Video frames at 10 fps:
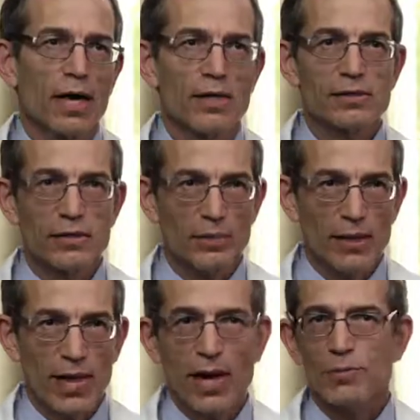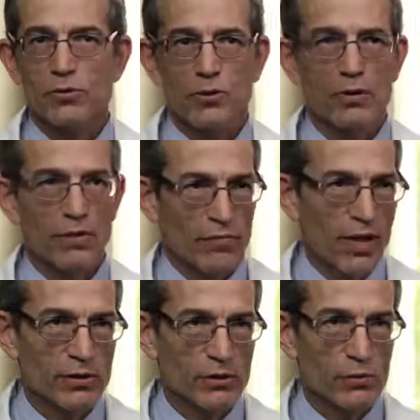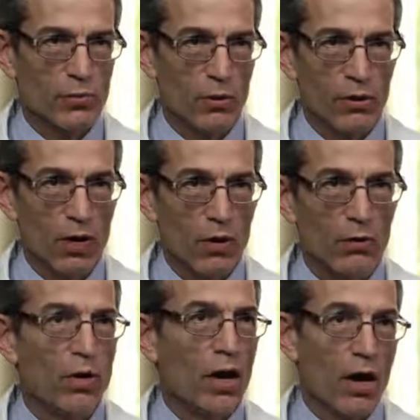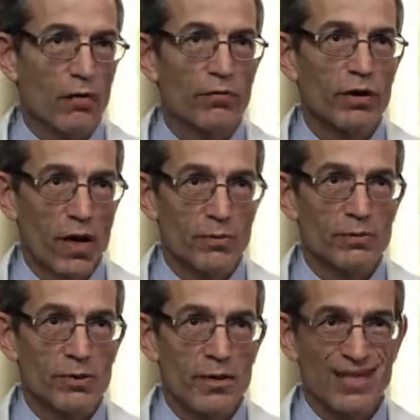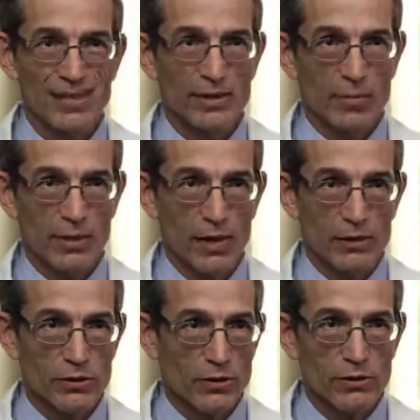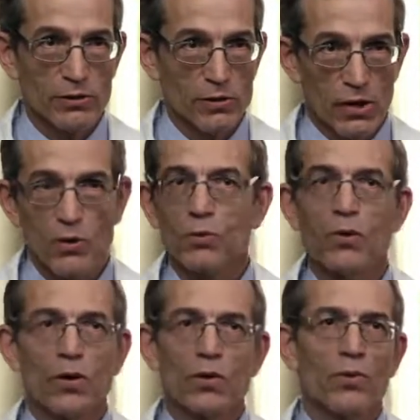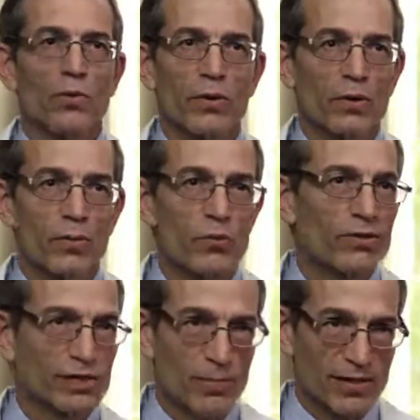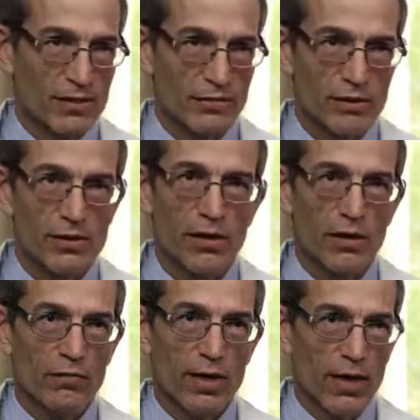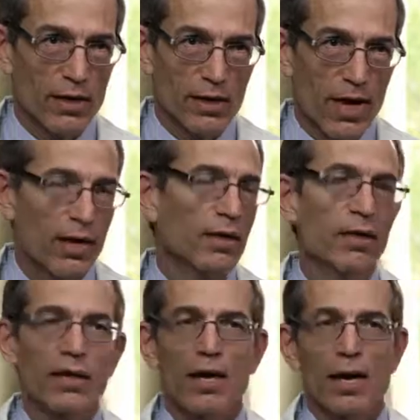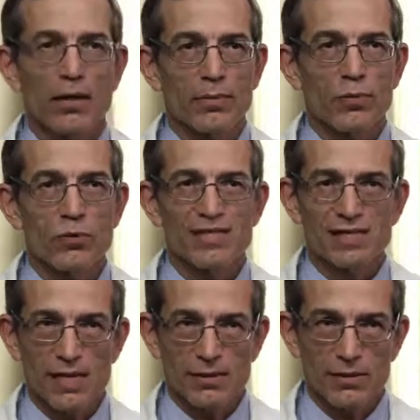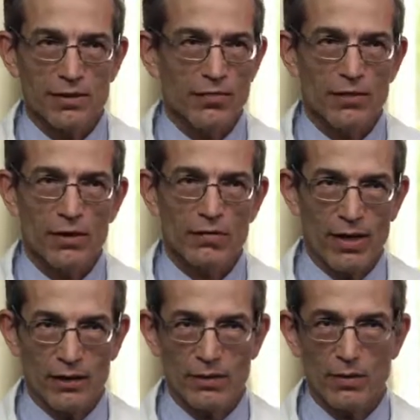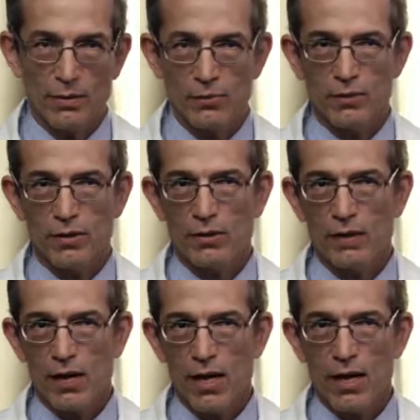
and CB-CAPS or Nevise 2.0 overcomes these limitations. So with the poor specificity of the ANA and the poor sensitivity of anti-double-stranded DNA